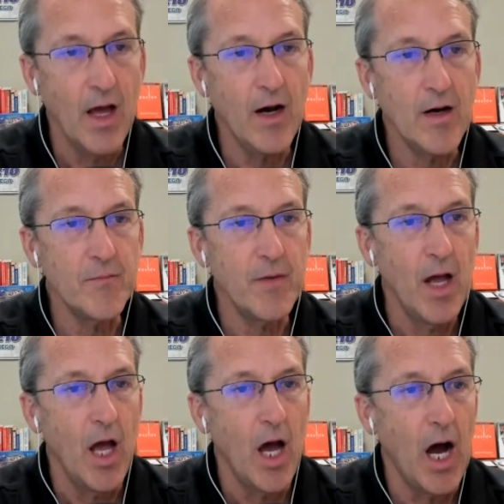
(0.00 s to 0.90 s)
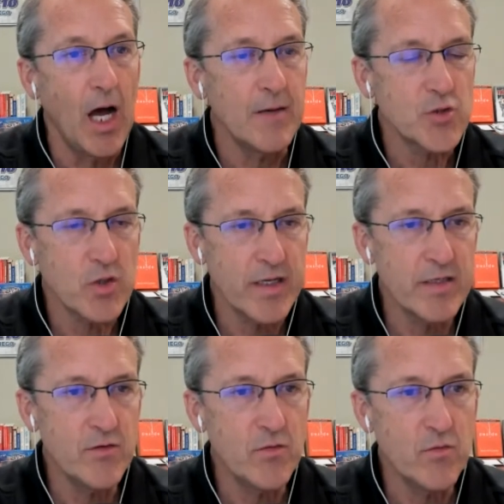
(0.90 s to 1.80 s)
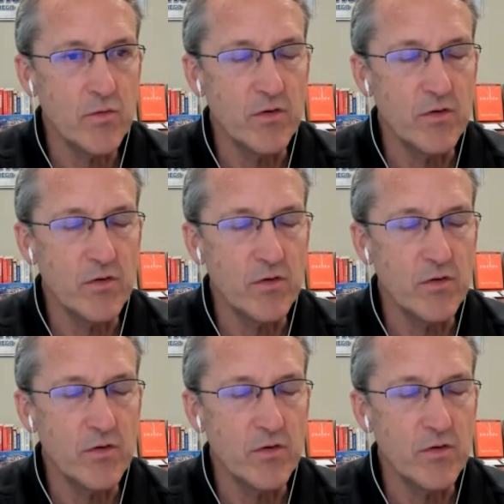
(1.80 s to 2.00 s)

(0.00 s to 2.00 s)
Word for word: Um, and I'm trying to,